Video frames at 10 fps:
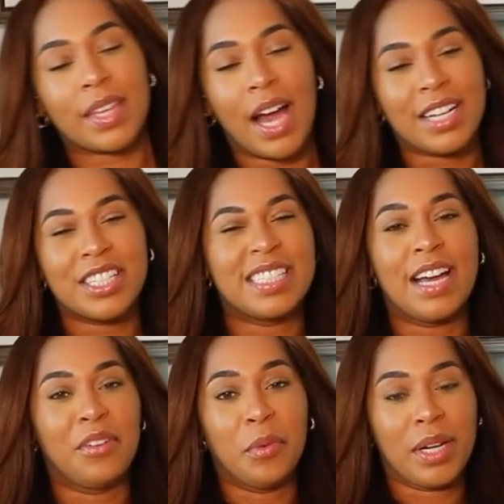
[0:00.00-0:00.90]
I just
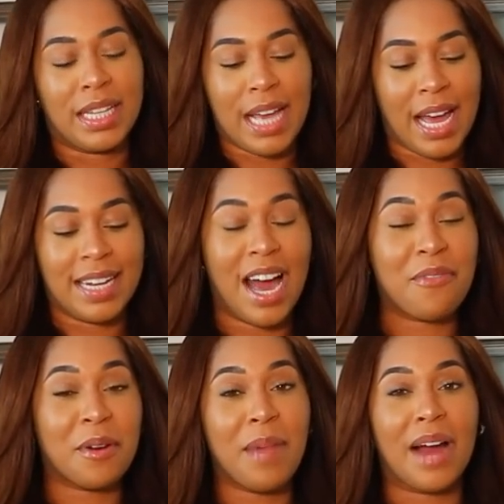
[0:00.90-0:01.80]
never wanted that. Not
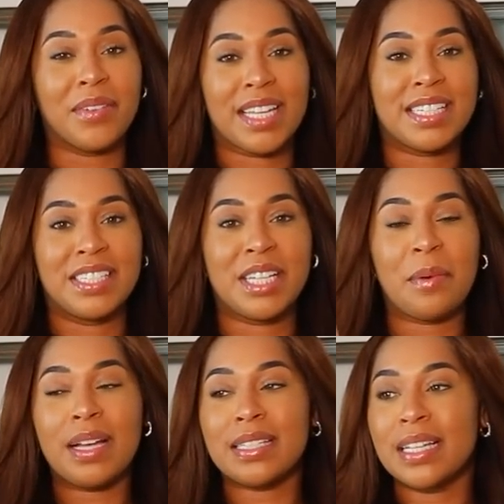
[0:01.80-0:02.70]
for my relationship.
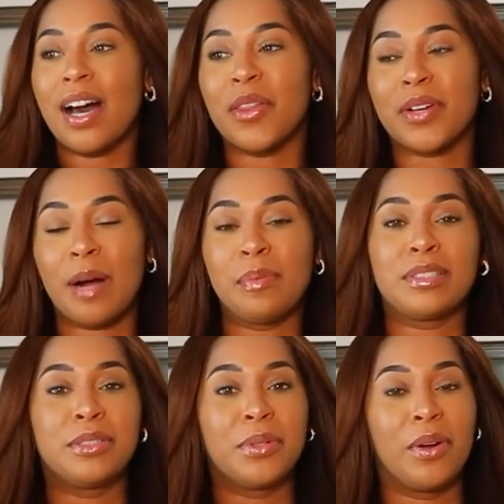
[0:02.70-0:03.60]
I see other couples
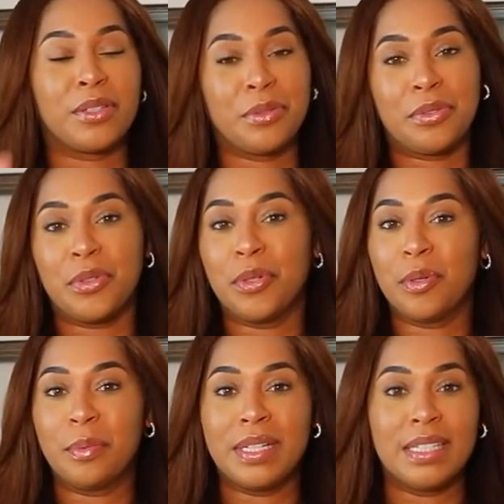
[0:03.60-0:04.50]
do it on
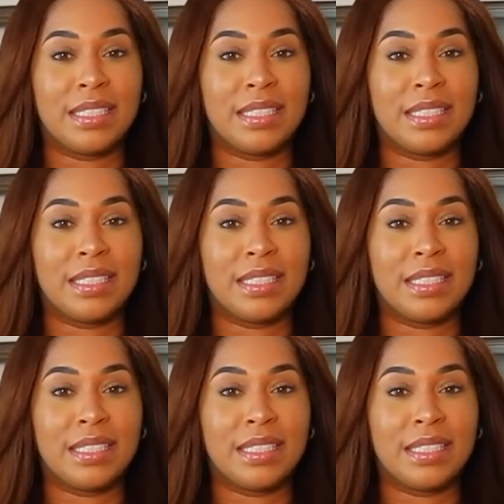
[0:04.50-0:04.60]
YouTube and